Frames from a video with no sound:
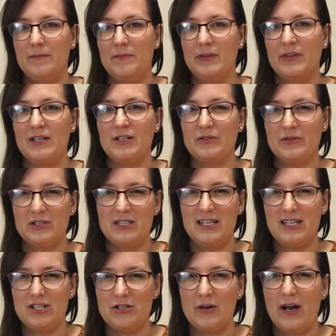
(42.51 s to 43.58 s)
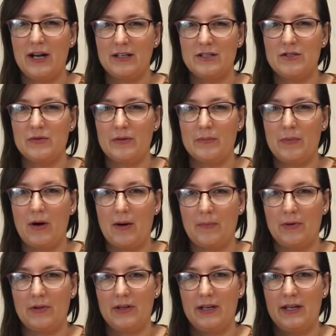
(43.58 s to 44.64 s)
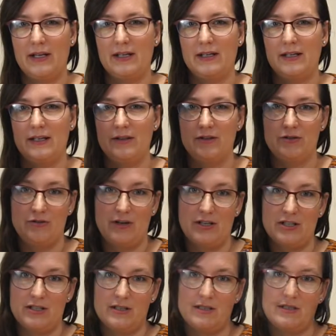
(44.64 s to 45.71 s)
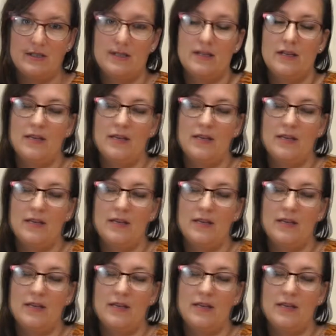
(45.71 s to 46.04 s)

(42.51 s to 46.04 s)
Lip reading: but they don't teach you how to do it properly in the directions.